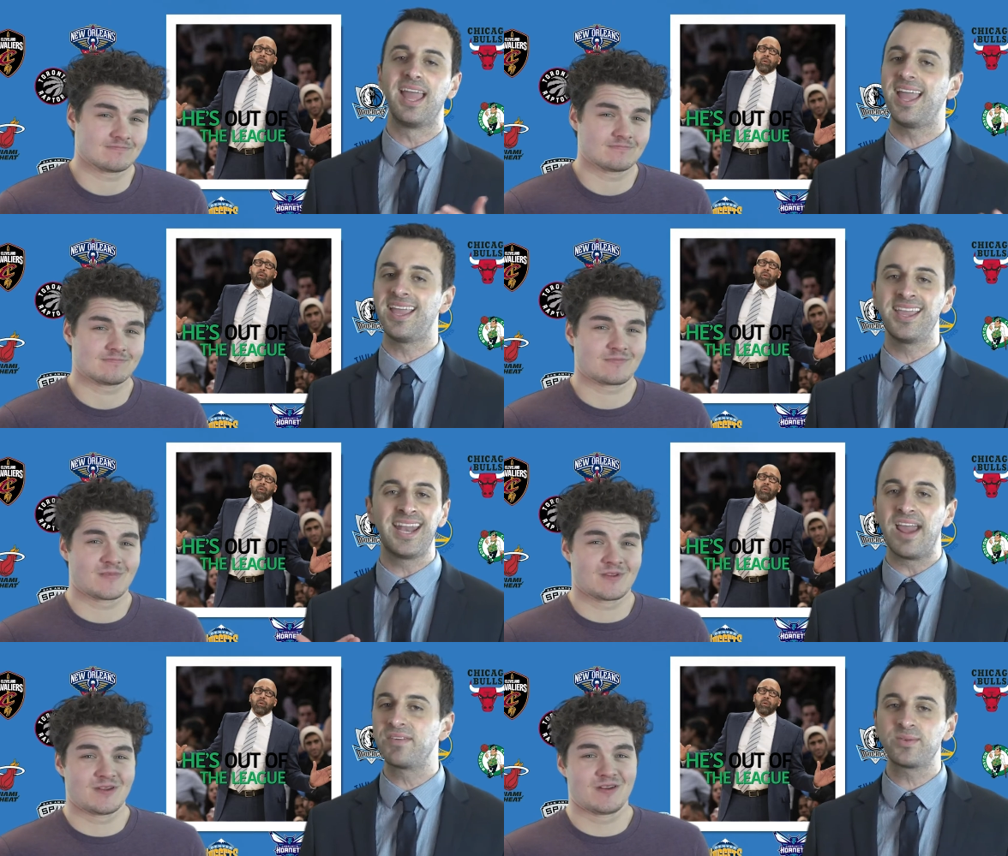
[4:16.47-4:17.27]
Speaker 1: And
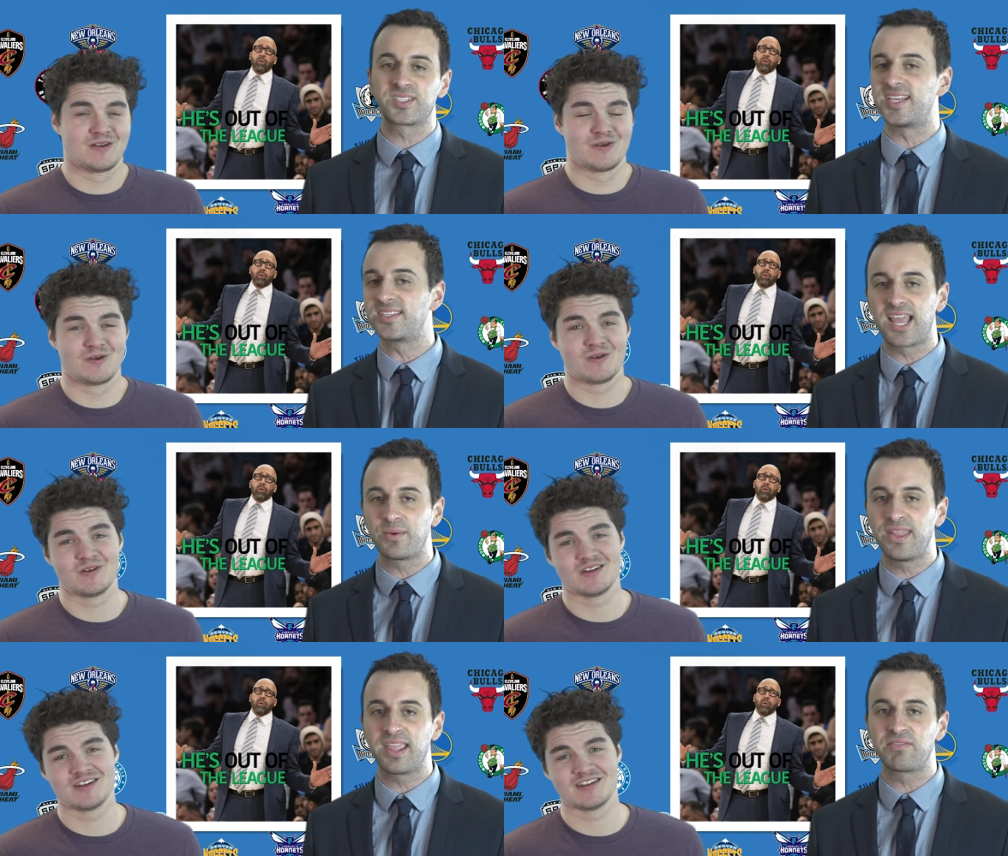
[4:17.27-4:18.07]
everyone says that
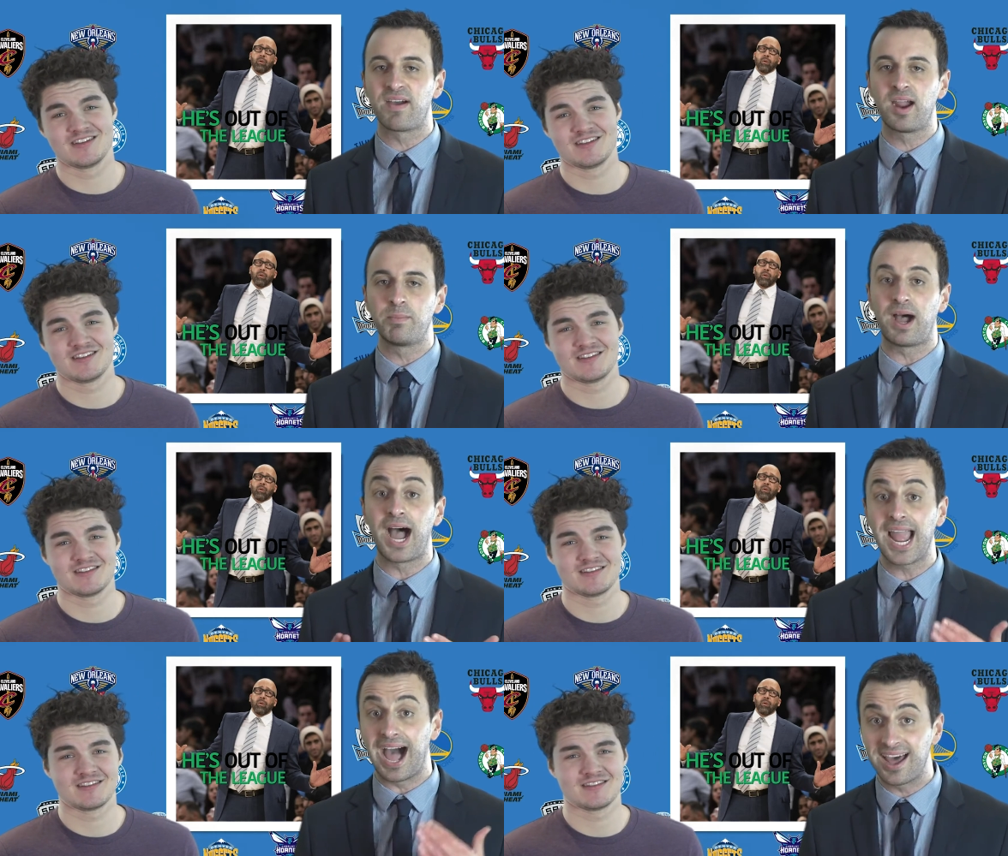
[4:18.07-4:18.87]
when they get fired, but
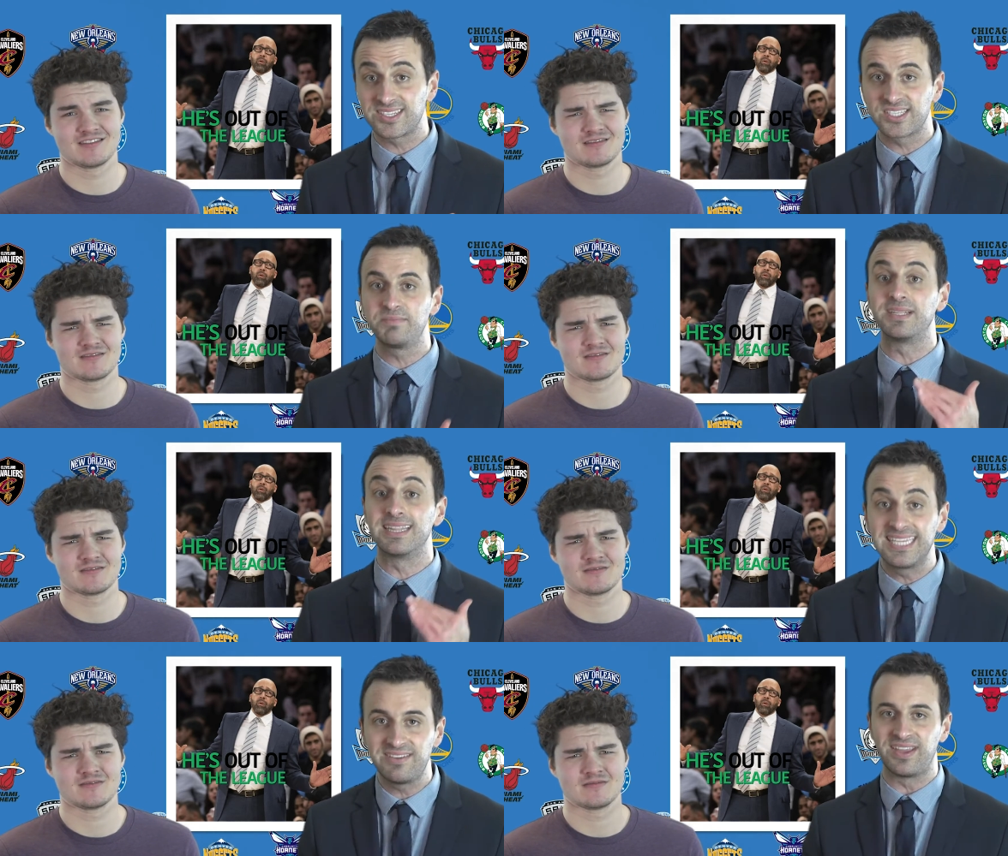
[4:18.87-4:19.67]
I honestly
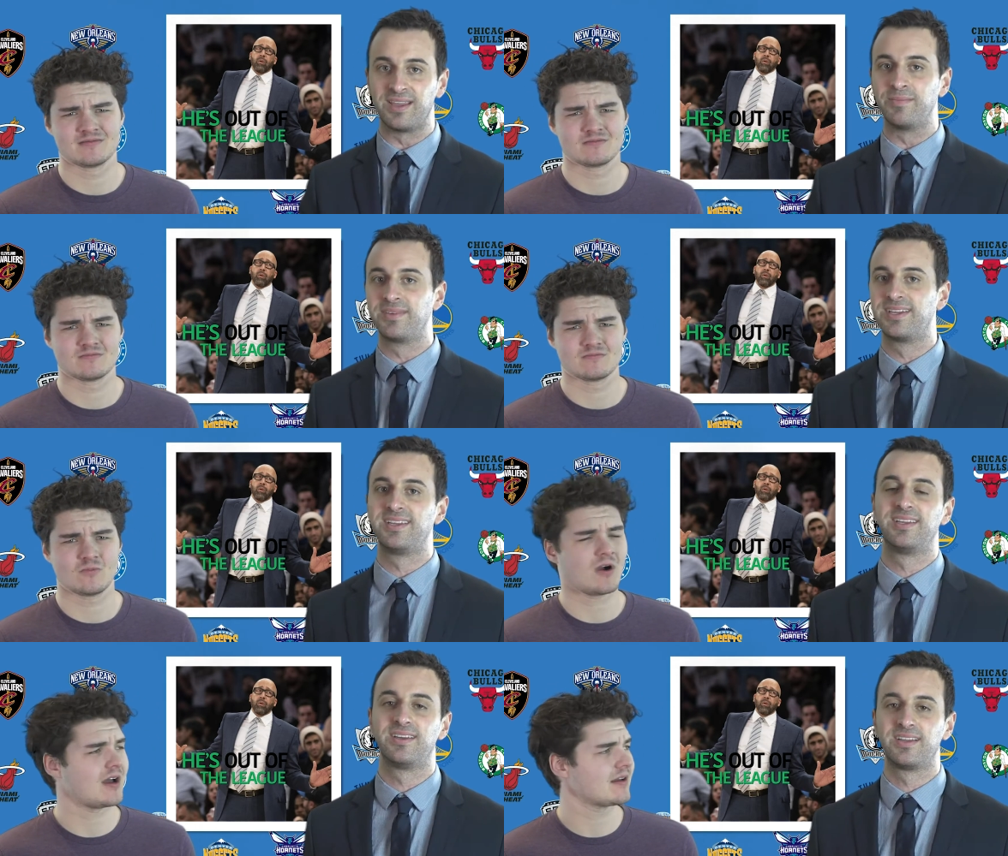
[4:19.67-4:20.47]
believe him.
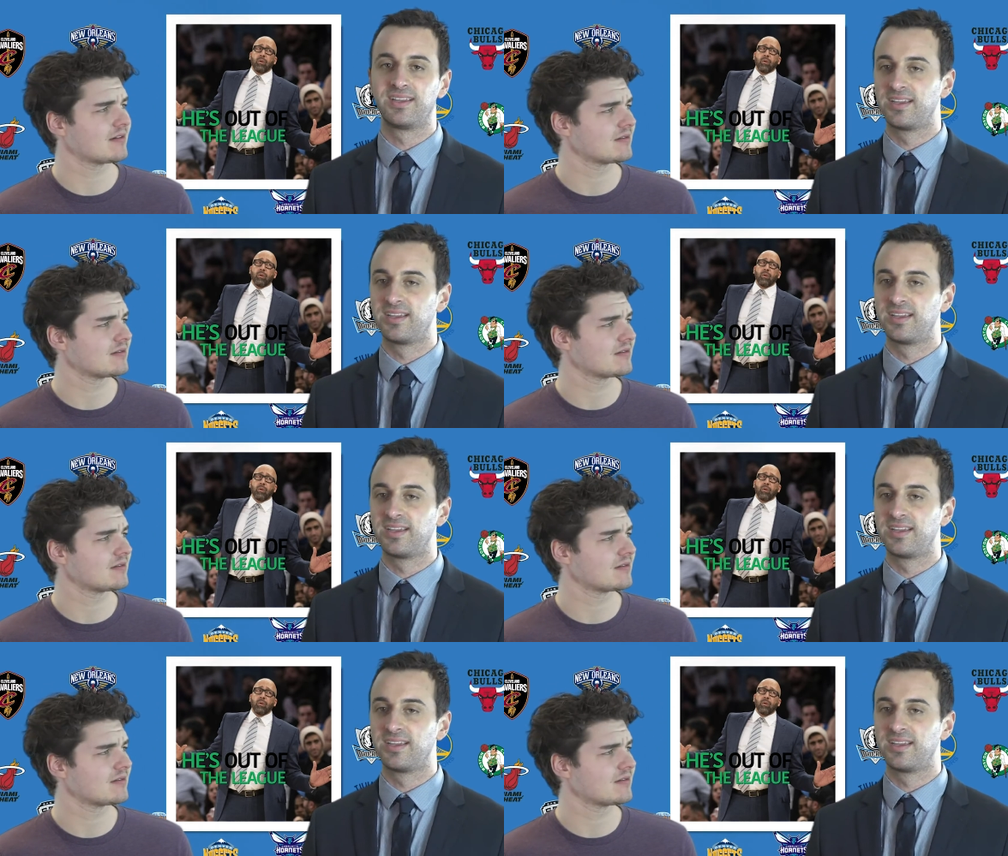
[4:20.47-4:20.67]
Why?